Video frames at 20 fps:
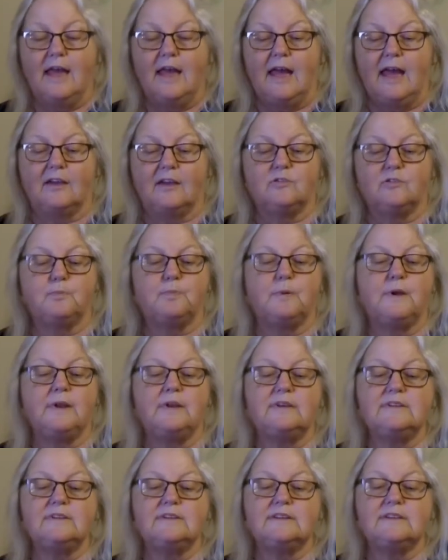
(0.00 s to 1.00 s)
has
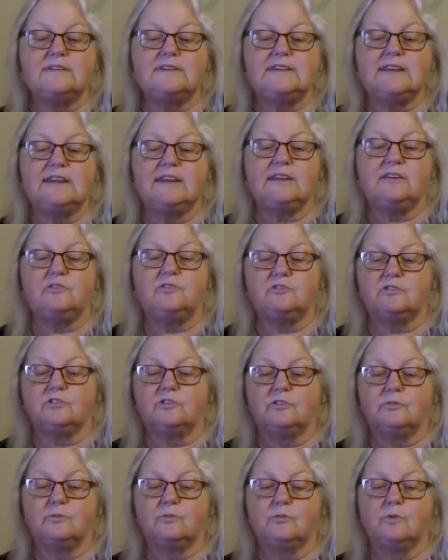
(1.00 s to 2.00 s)
been to teach
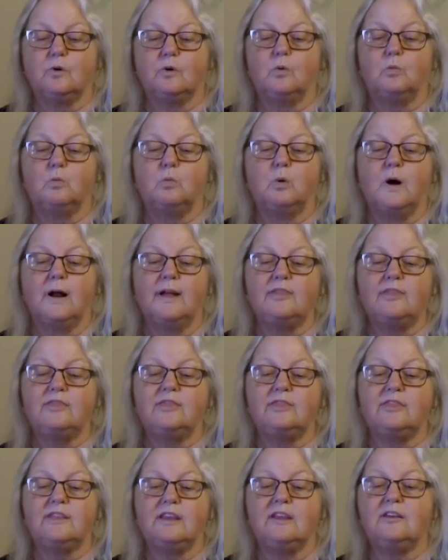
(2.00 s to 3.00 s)
what
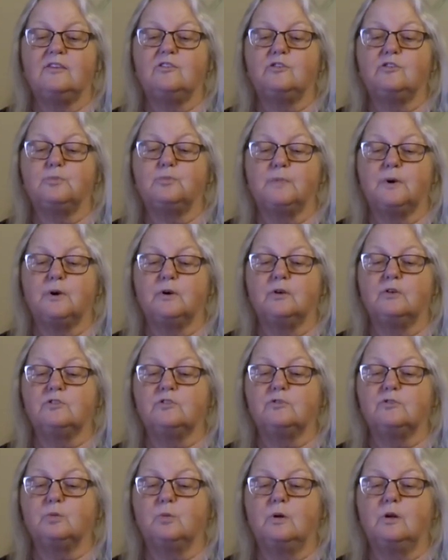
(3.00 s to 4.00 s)
these
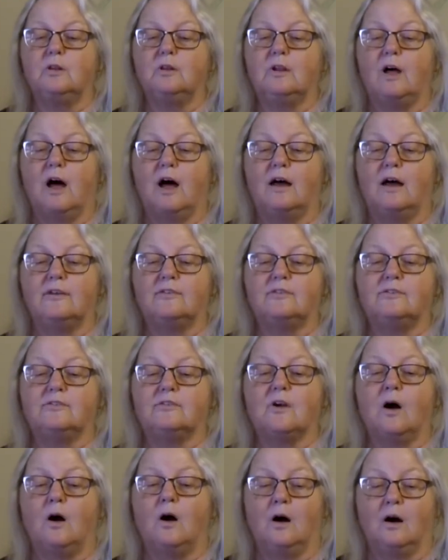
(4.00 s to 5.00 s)
spiritual laws
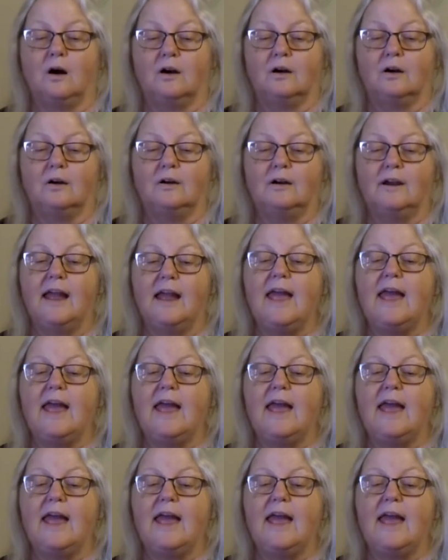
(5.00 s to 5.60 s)
are